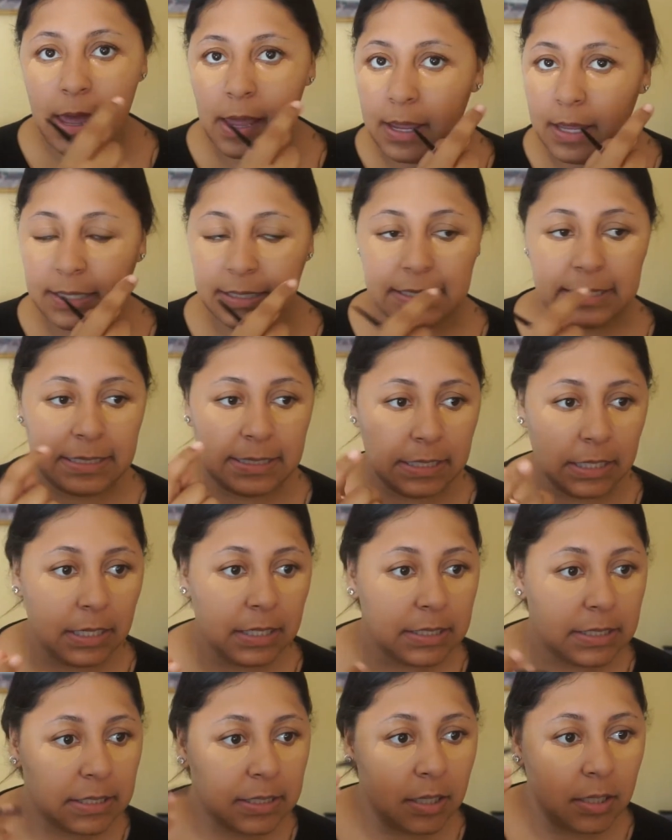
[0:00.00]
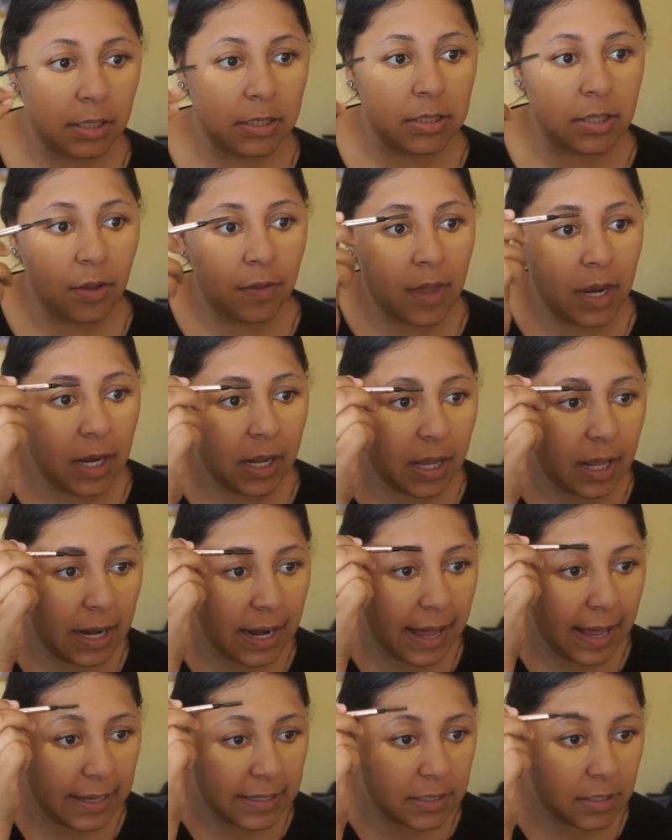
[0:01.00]
it sits so that it
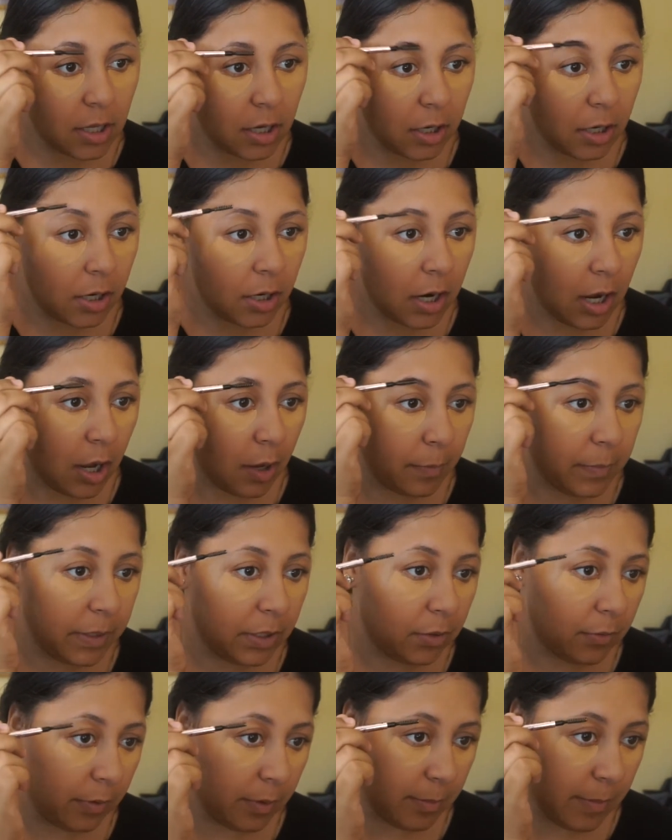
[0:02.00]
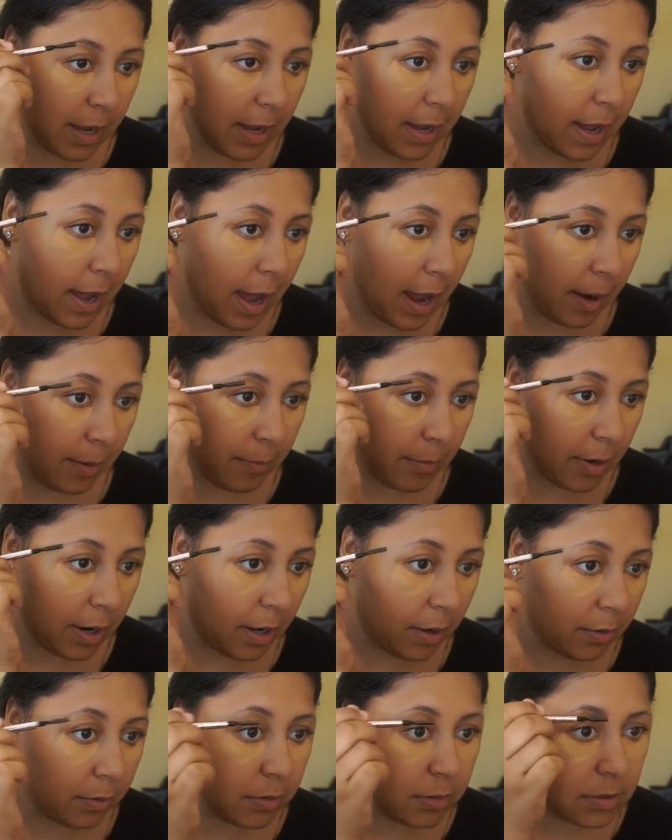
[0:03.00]
can last longer. I'll be doing my
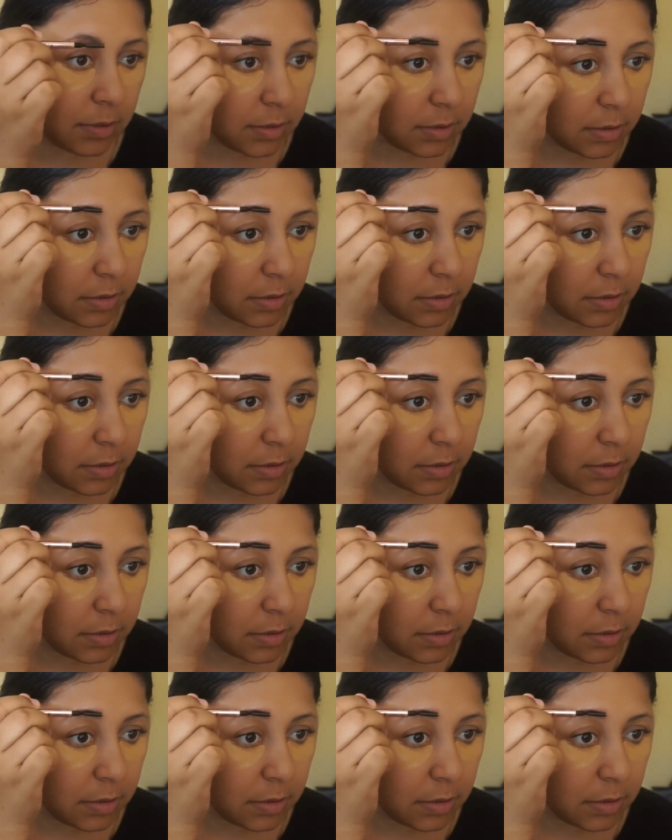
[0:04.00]
eyebrows.